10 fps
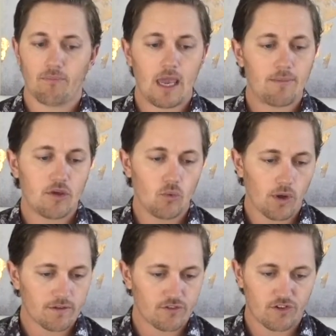Maybe you
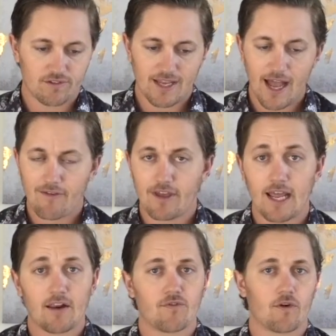want to just dive in
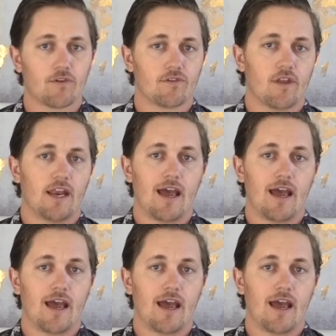head first